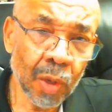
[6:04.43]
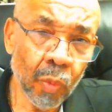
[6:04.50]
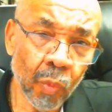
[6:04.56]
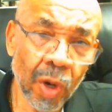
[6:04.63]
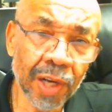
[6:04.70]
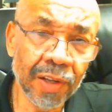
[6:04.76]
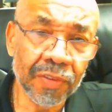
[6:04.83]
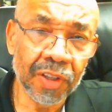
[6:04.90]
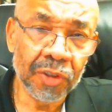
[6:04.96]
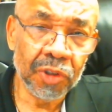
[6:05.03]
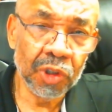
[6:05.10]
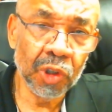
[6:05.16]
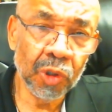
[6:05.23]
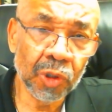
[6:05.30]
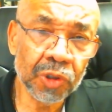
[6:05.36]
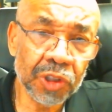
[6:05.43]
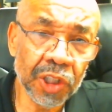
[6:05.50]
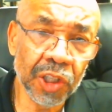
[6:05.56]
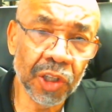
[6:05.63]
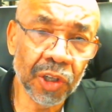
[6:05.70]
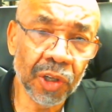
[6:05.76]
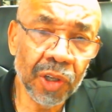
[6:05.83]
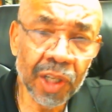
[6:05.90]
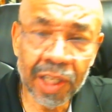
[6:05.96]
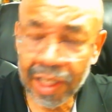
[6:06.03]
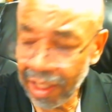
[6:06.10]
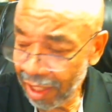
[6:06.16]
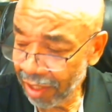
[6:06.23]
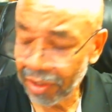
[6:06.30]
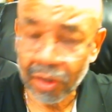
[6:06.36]
one of the jewels here
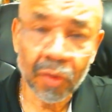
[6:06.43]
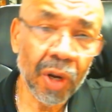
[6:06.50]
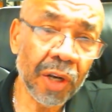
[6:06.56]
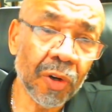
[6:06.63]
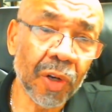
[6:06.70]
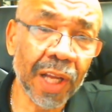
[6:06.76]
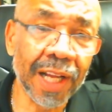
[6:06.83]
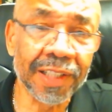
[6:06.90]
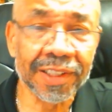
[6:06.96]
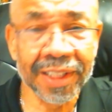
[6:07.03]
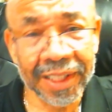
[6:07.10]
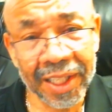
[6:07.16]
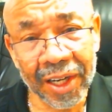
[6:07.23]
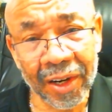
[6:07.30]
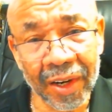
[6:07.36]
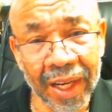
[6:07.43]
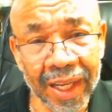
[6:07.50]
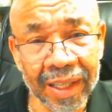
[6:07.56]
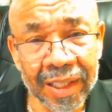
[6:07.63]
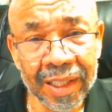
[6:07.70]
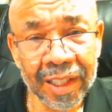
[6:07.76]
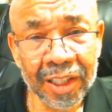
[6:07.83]
in the greater Lansing area.